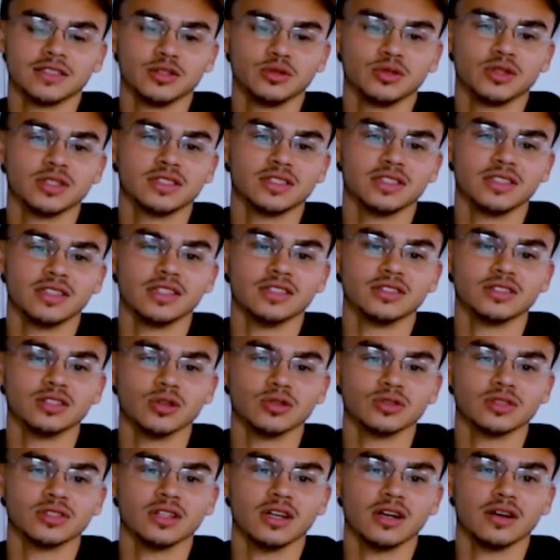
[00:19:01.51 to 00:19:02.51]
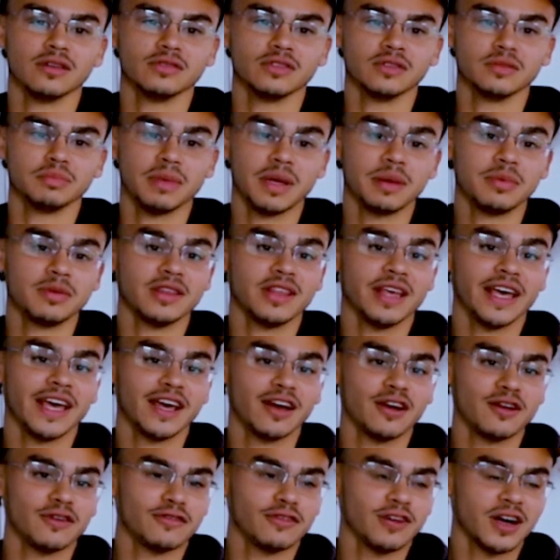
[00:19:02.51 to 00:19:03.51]
Honestly, you just need the toaster oven, maybe the
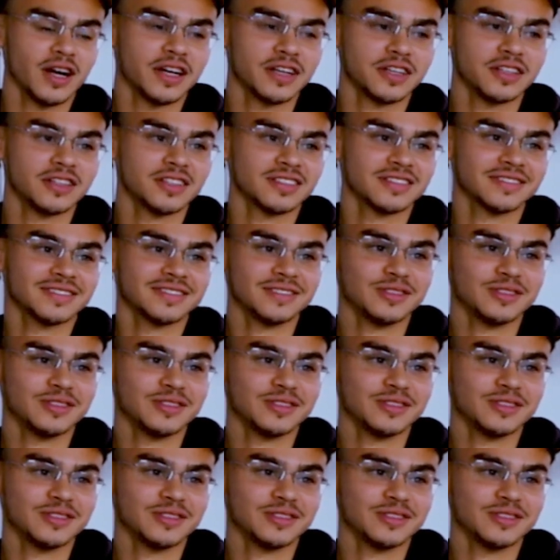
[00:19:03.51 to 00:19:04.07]
air fryer.